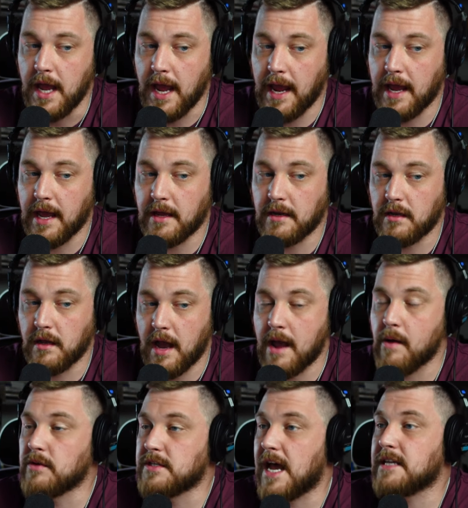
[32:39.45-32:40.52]
And
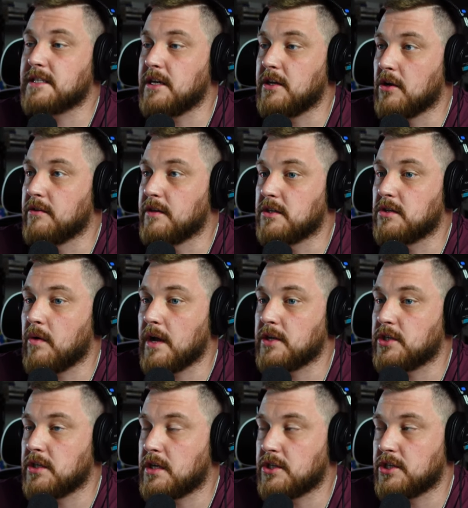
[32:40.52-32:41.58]
I was asking her this
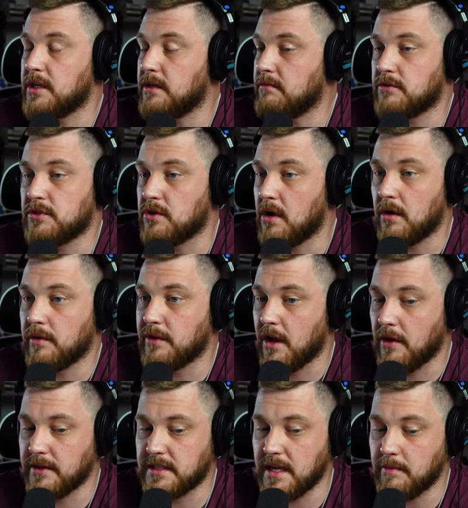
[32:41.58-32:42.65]
question because she struggled with
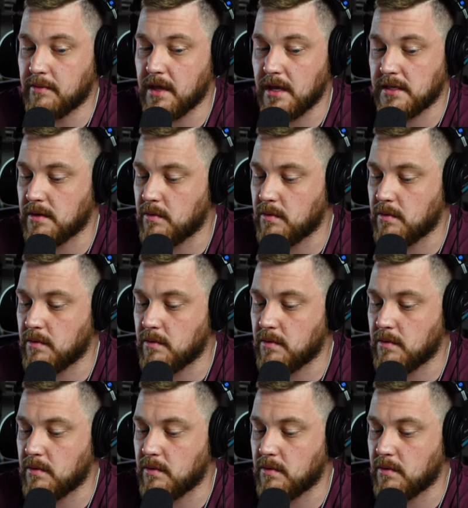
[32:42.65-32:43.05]
all the same things.